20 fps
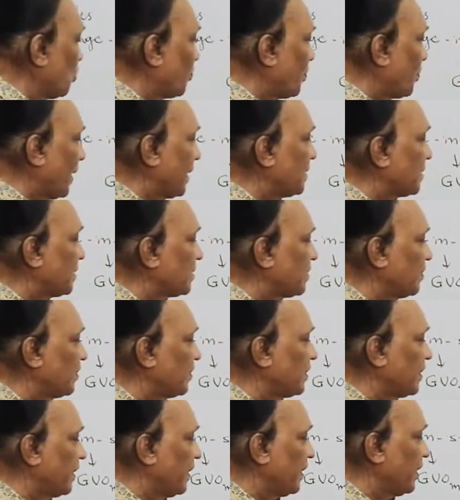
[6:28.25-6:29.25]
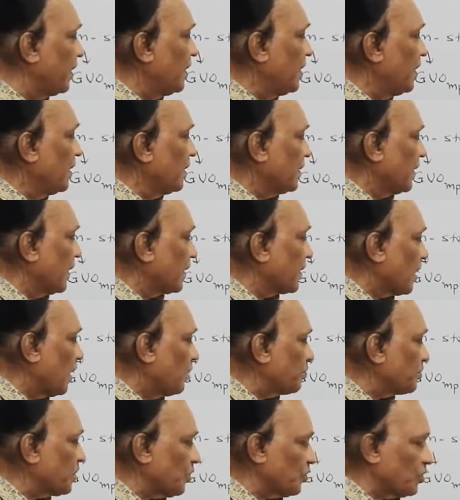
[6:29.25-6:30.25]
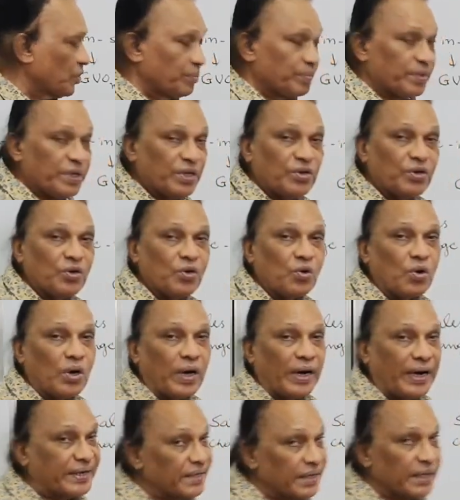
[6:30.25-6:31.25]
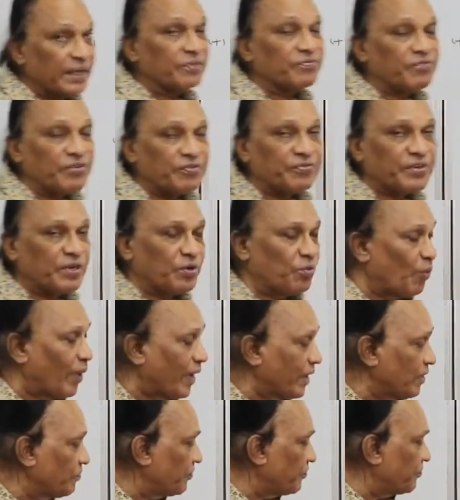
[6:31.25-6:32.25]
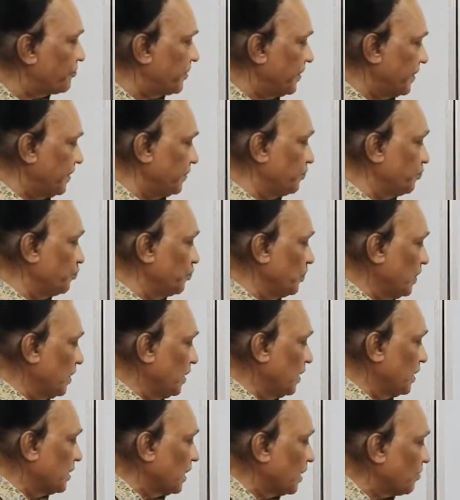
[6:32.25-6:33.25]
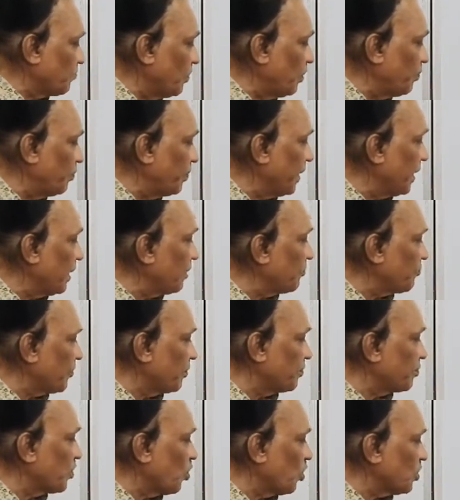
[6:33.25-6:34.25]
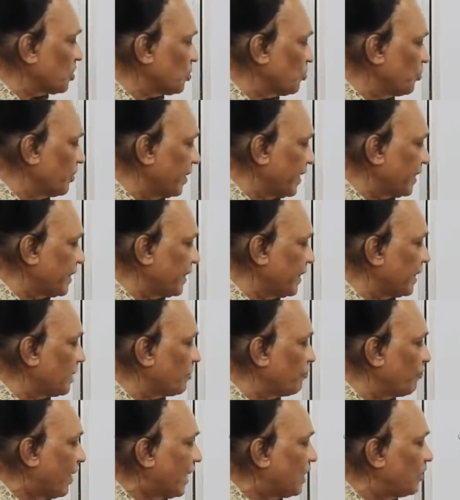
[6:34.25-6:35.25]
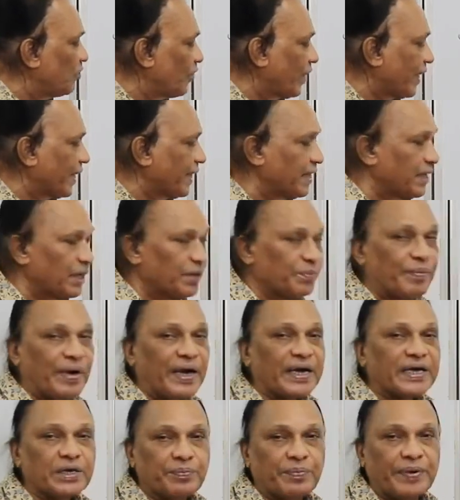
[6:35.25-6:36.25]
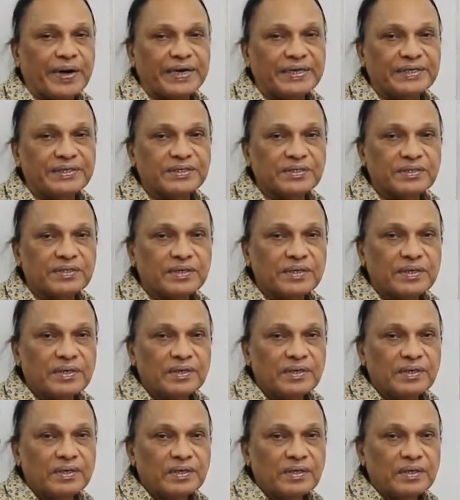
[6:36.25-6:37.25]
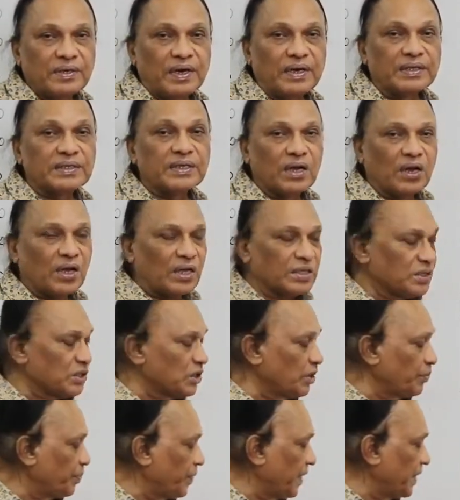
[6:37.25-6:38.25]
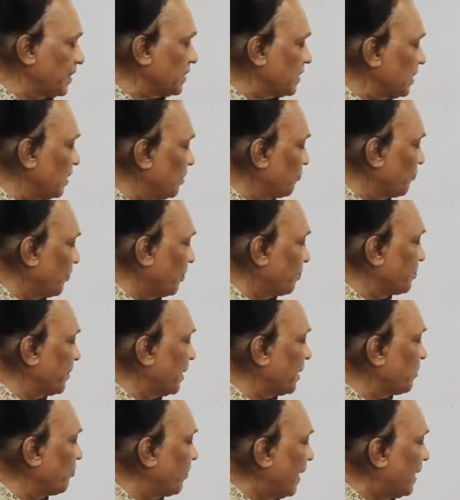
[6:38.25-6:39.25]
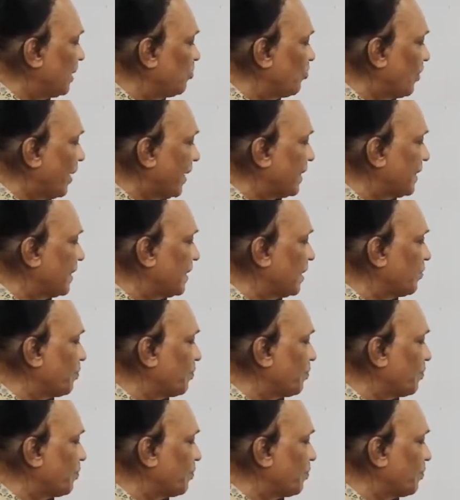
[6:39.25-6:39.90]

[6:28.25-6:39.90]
so minus 30 that comes out to be 150 150 that will be from gross to net net value added at market price and the last step is from net value added